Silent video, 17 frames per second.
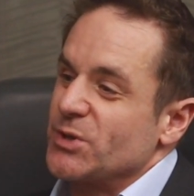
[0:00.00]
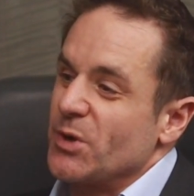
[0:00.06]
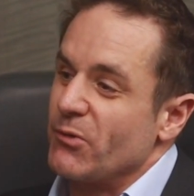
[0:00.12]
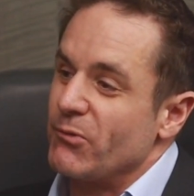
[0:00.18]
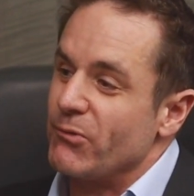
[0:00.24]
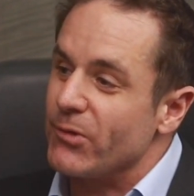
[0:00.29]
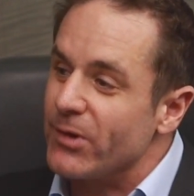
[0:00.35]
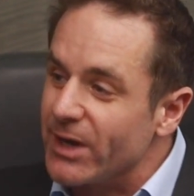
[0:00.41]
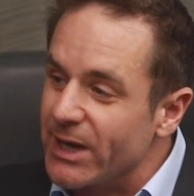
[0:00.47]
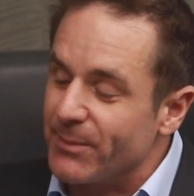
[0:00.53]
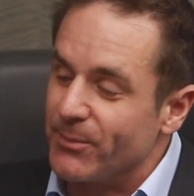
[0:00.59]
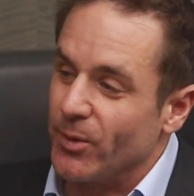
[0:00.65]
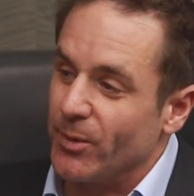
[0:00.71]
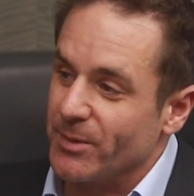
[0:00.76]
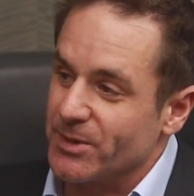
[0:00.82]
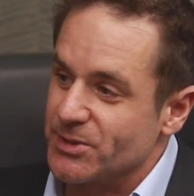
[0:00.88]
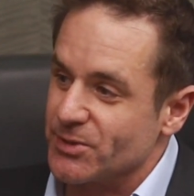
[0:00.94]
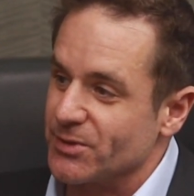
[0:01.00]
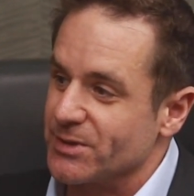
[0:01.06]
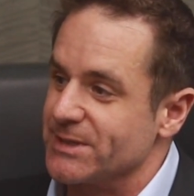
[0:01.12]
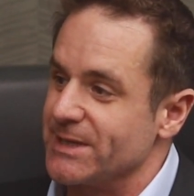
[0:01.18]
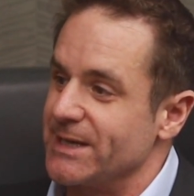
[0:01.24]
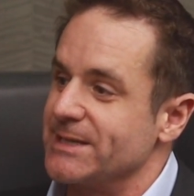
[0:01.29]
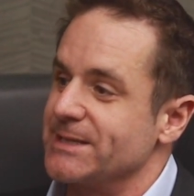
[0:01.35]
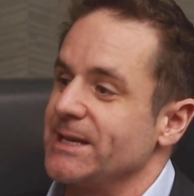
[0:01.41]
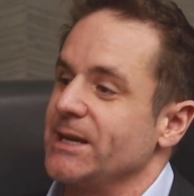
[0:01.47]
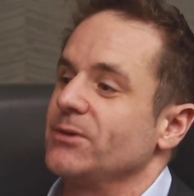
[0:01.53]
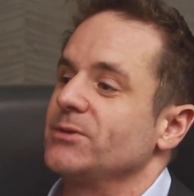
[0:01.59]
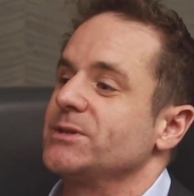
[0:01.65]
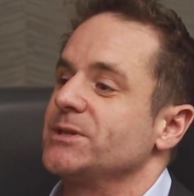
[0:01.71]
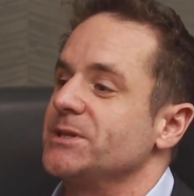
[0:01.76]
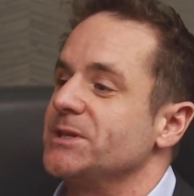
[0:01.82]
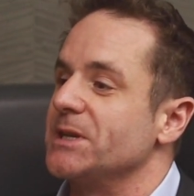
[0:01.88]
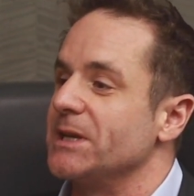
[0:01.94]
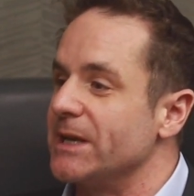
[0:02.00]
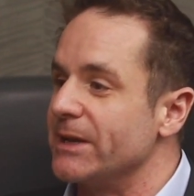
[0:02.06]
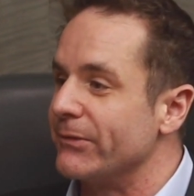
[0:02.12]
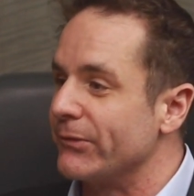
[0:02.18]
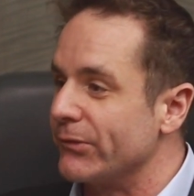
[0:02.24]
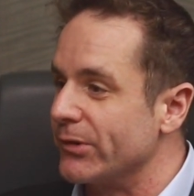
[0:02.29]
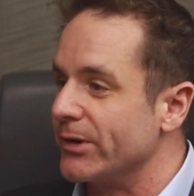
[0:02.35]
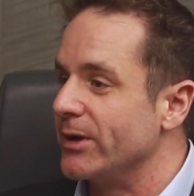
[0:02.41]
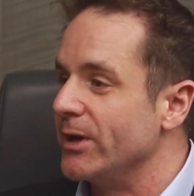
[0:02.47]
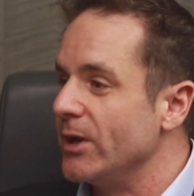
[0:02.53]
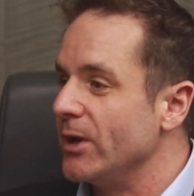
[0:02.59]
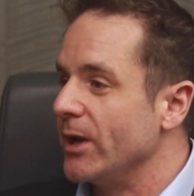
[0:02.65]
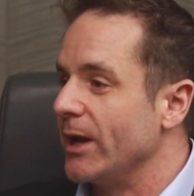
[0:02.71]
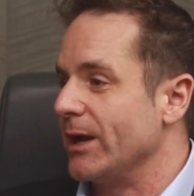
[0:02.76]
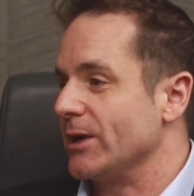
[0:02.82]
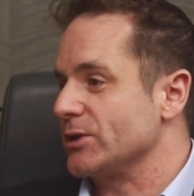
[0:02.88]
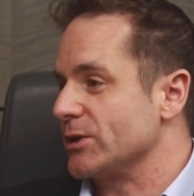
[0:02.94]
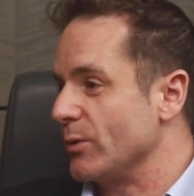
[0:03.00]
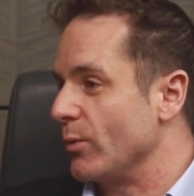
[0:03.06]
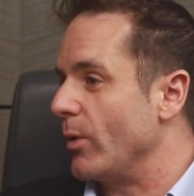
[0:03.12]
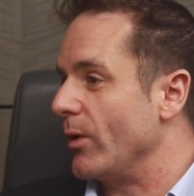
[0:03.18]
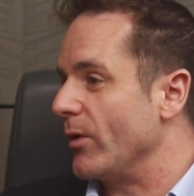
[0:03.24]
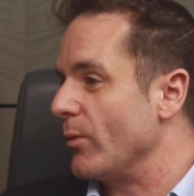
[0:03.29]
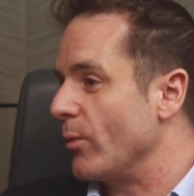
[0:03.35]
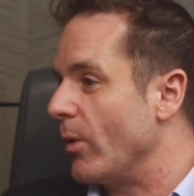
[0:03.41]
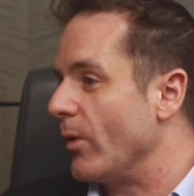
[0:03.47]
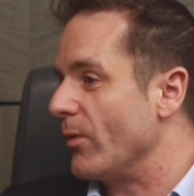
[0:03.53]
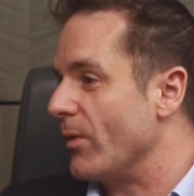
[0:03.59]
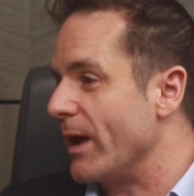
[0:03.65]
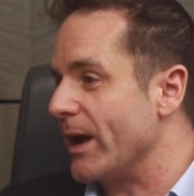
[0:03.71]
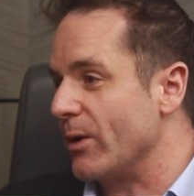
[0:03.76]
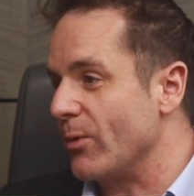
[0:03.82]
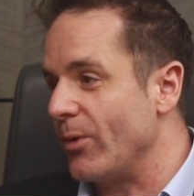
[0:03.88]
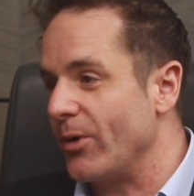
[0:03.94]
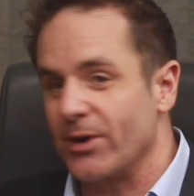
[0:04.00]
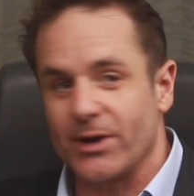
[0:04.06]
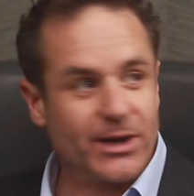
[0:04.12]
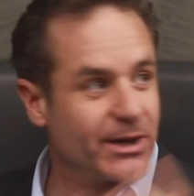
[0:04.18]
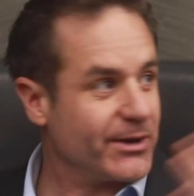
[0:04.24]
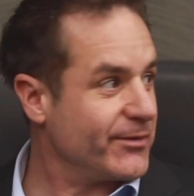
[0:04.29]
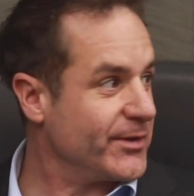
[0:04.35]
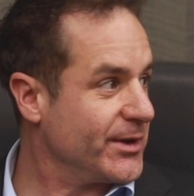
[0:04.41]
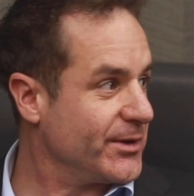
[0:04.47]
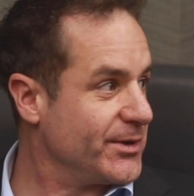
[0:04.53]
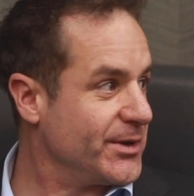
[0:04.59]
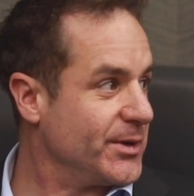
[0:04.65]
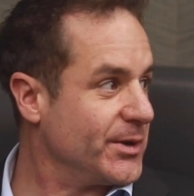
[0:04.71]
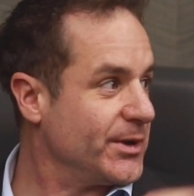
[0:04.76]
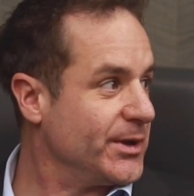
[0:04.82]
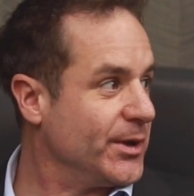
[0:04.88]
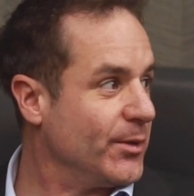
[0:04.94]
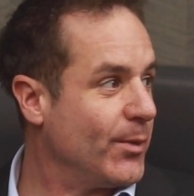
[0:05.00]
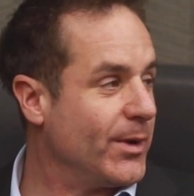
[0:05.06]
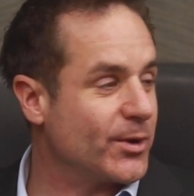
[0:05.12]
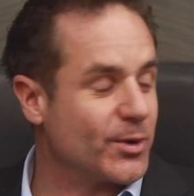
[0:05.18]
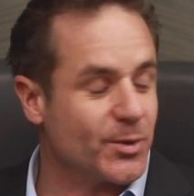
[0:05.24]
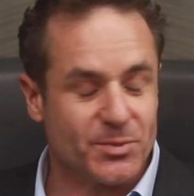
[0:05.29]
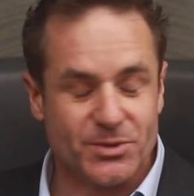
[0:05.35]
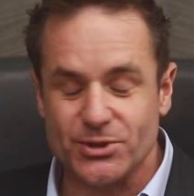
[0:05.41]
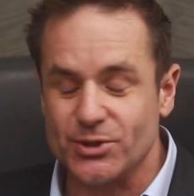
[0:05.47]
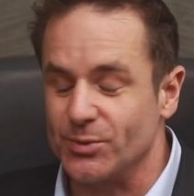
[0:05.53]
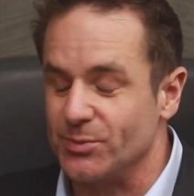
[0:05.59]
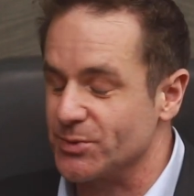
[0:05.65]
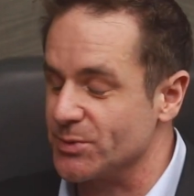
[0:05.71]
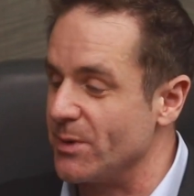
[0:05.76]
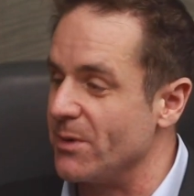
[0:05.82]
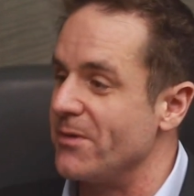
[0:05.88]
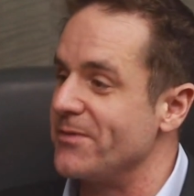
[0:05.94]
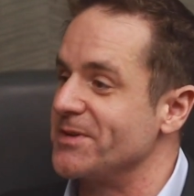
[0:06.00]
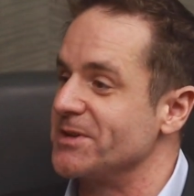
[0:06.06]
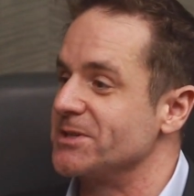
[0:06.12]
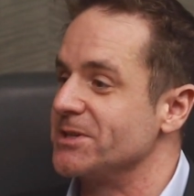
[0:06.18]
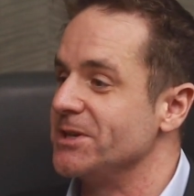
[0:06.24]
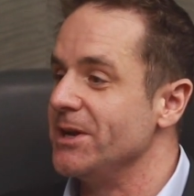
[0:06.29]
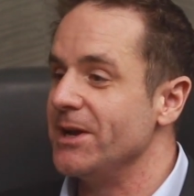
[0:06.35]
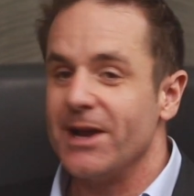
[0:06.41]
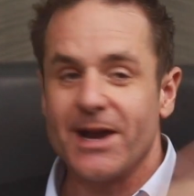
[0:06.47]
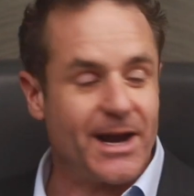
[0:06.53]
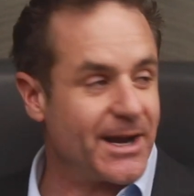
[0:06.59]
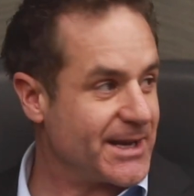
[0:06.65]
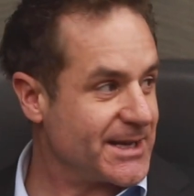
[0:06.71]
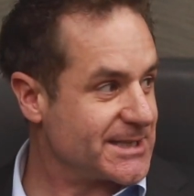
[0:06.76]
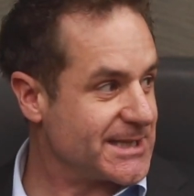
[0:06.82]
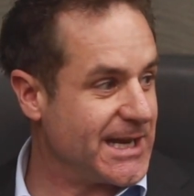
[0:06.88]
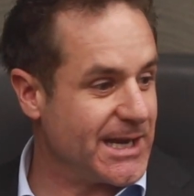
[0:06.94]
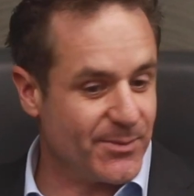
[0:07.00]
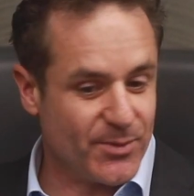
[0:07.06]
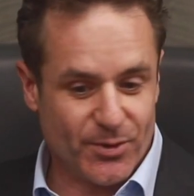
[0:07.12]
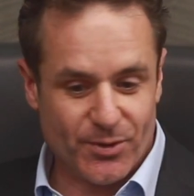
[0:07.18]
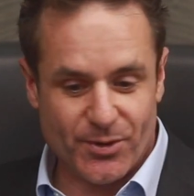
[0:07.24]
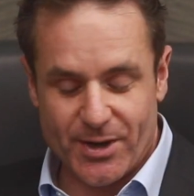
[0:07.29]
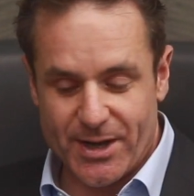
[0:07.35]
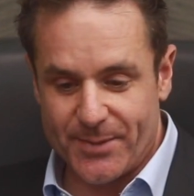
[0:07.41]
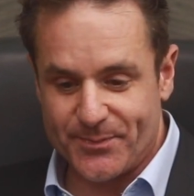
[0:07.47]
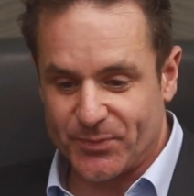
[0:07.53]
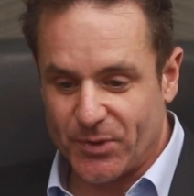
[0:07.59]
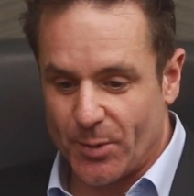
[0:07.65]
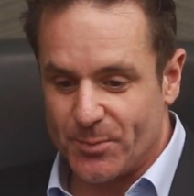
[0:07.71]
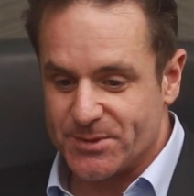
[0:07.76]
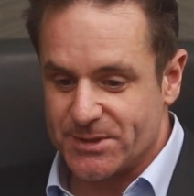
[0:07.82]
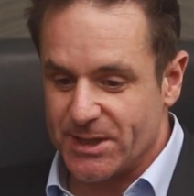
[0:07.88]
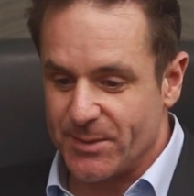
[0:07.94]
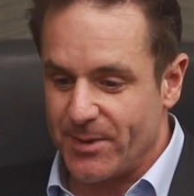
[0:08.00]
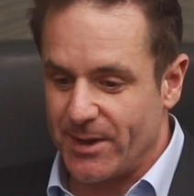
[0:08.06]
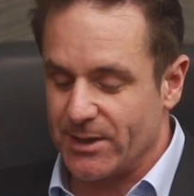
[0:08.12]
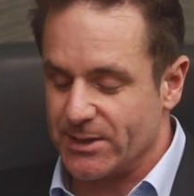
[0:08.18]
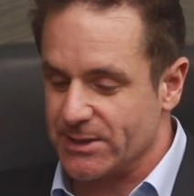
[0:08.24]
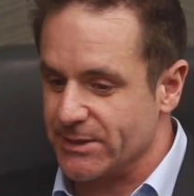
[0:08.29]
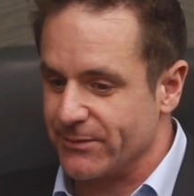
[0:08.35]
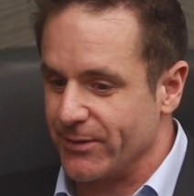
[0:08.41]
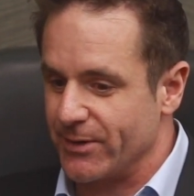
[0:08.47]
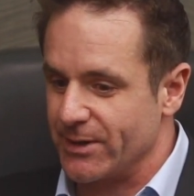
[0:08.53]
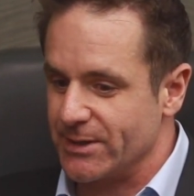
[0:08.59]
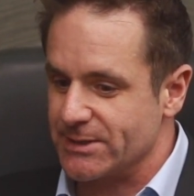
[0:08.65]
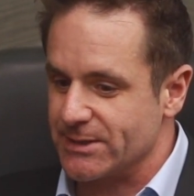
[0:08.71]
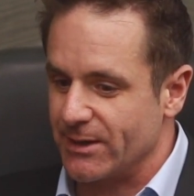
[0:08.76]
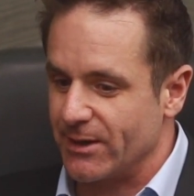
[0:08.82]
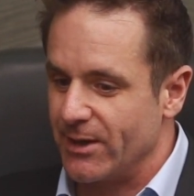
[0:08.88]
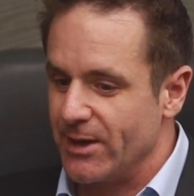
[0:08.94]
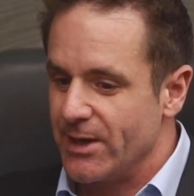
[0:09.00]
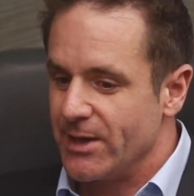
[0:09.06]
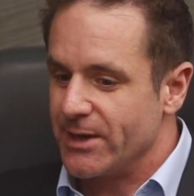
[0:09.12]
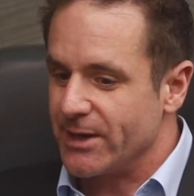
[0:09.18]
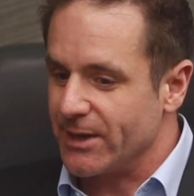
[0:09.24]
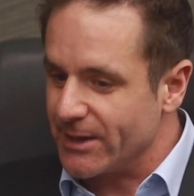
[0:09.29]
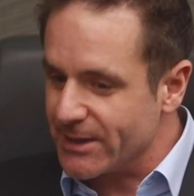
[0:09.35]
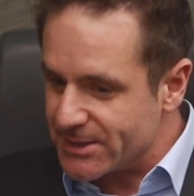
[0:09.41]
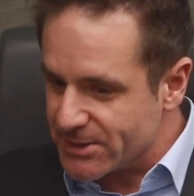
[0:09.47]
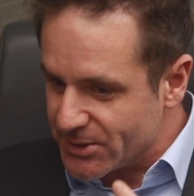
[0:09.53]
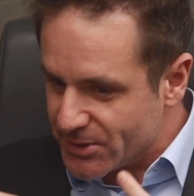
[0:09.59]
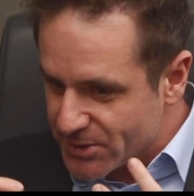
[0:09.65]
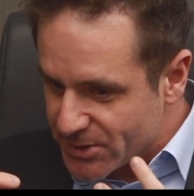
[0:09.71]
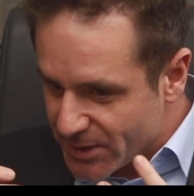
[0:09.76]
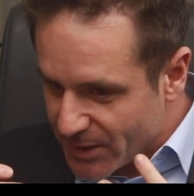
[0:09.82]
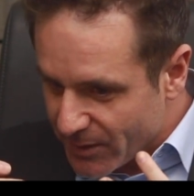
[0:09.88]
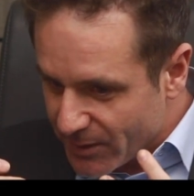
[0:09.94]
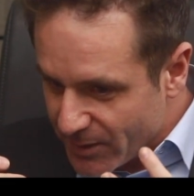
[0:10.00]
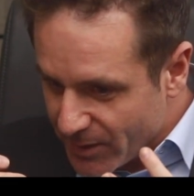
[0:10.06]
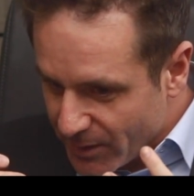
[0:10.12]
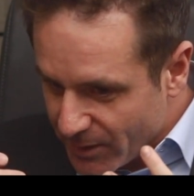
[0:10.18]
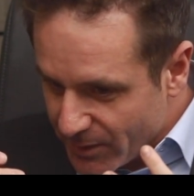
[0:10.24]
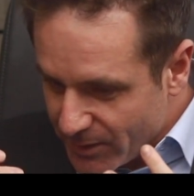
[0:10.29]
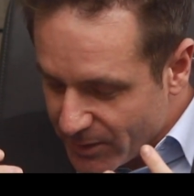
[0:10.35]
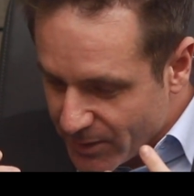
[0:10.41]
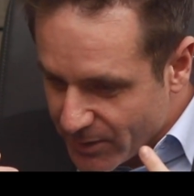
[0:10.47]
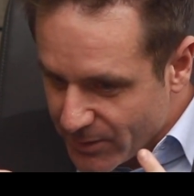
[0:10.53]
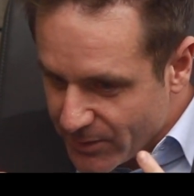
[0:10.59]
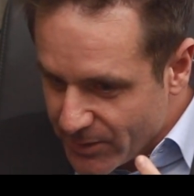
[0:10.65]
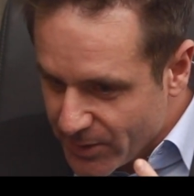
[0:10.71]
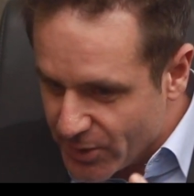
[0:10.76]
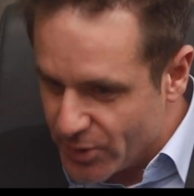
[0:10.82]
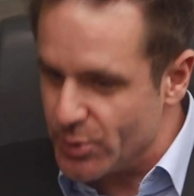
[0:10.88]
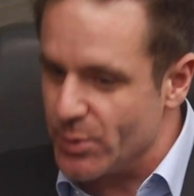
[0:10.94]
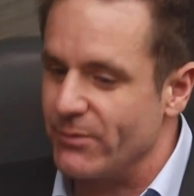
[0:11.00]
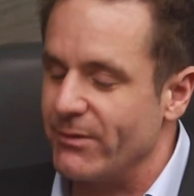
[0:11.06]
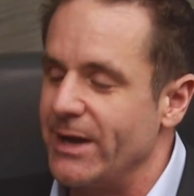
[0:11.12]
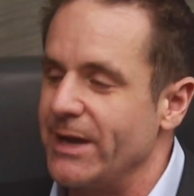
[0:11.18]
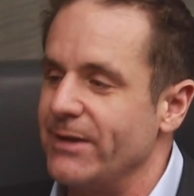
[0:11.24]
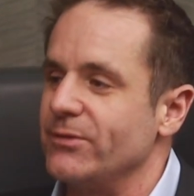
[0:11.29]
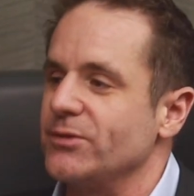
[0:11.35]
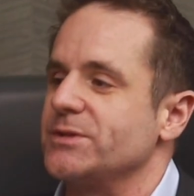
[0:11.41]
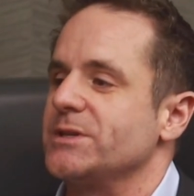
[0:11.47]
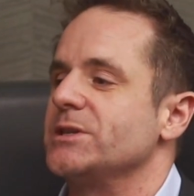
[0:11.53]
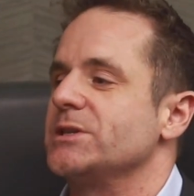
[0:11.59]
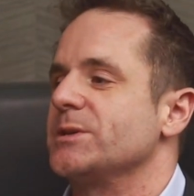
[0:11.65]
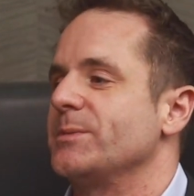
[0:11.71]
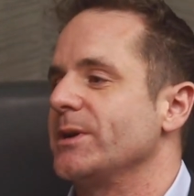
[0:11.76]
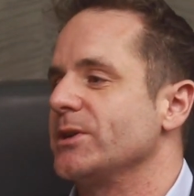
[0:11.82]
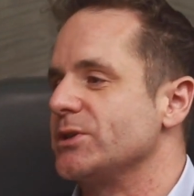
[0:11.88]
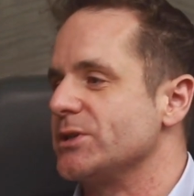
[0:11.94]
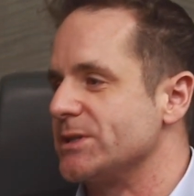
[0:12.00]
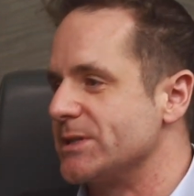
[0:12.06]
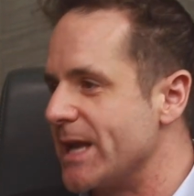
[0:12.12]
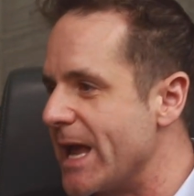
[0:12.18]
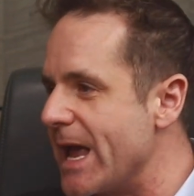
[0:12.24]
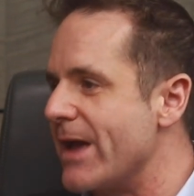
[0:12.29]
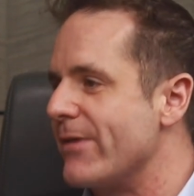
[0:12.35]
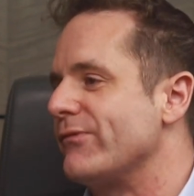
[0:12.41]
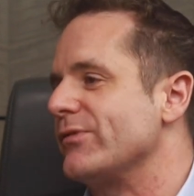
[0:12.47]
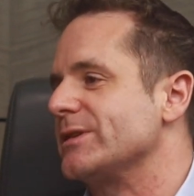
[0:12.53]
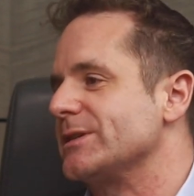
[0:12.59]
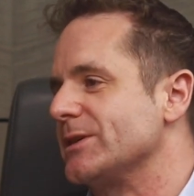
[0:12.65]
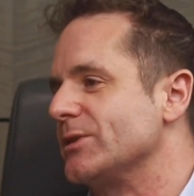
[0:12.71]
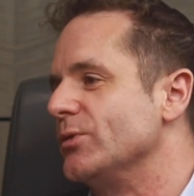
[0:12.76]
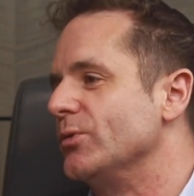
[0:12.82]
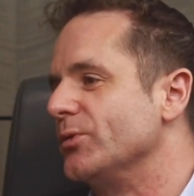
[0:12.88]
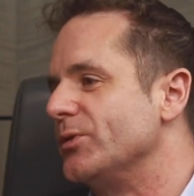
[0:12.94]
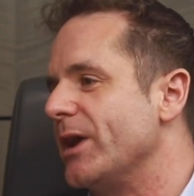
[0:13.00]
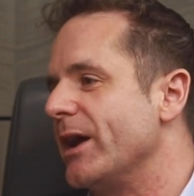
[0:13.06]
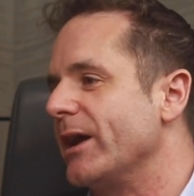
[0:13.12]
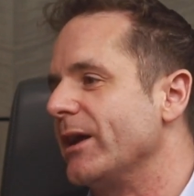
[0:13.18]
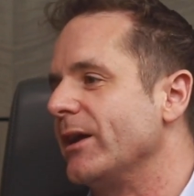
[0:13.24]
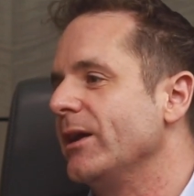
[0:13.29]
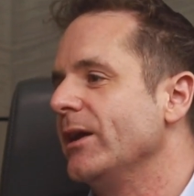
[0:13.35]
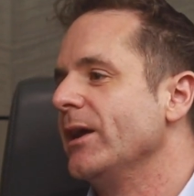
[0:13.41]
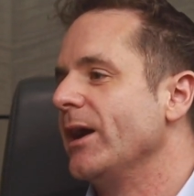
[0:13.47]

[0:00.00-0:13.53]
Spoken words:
So I really put my success down to delivering actually what they want. And if you're welcome to come to our office anytime on opposite the Palace Theatre, you listen to the new arrivals into Manchester every single day.